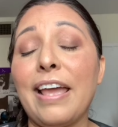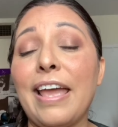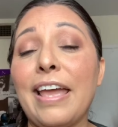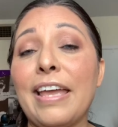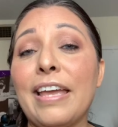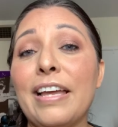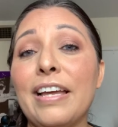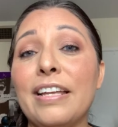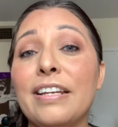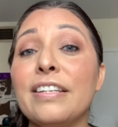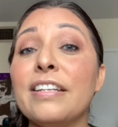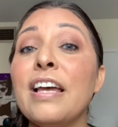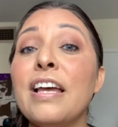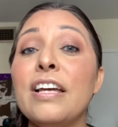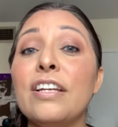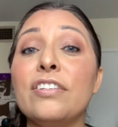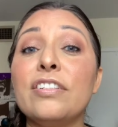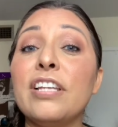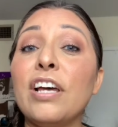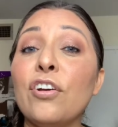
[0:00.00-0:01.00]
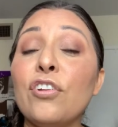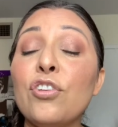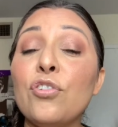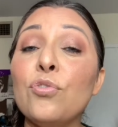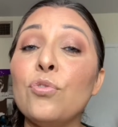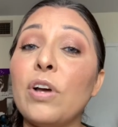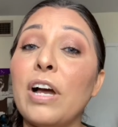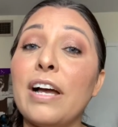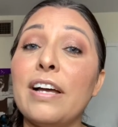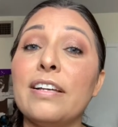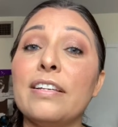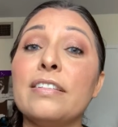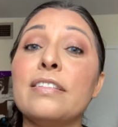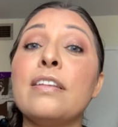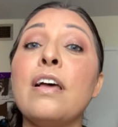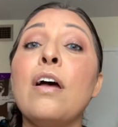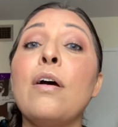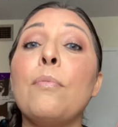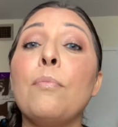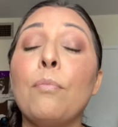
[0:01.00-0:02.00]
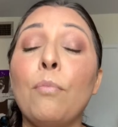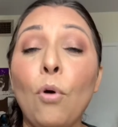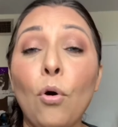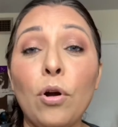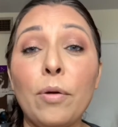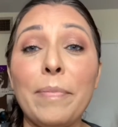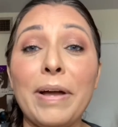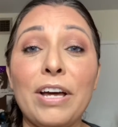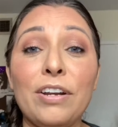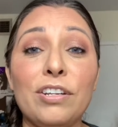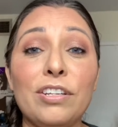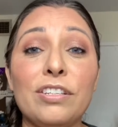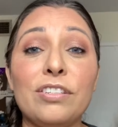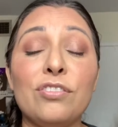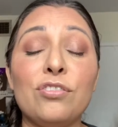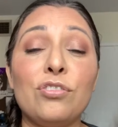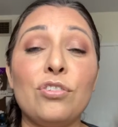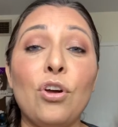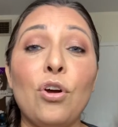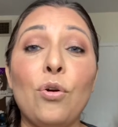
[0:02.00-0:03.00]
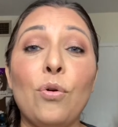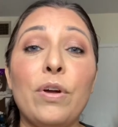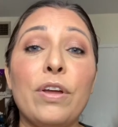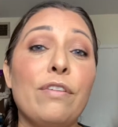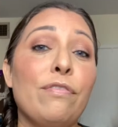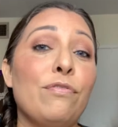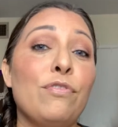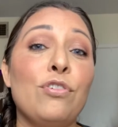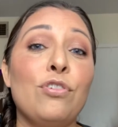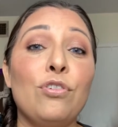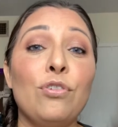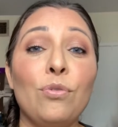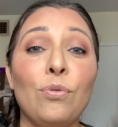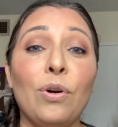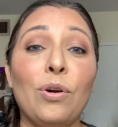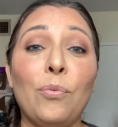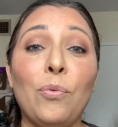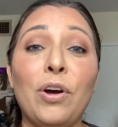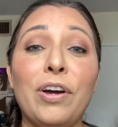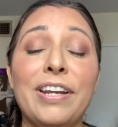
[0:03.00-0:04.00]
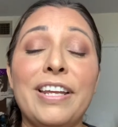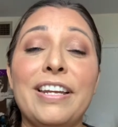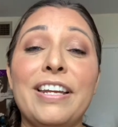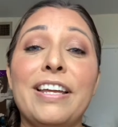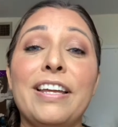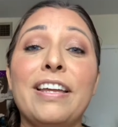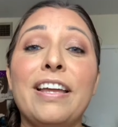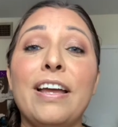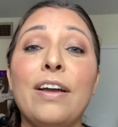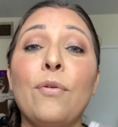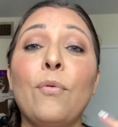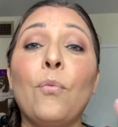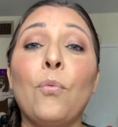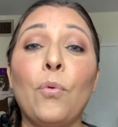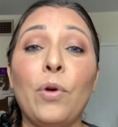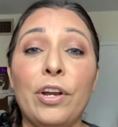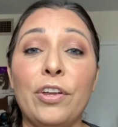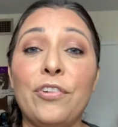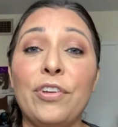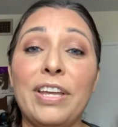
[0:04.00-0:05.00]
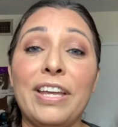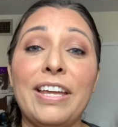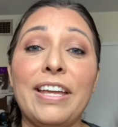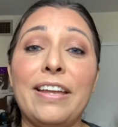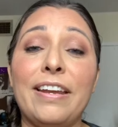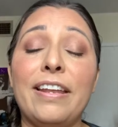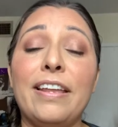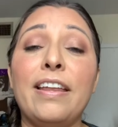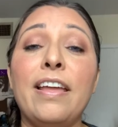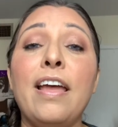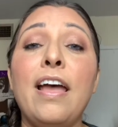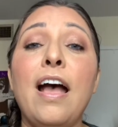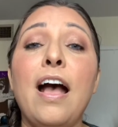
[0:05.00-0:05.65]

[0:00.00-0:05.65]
and tell you guys more about it so if you are wanting it, where you can get it.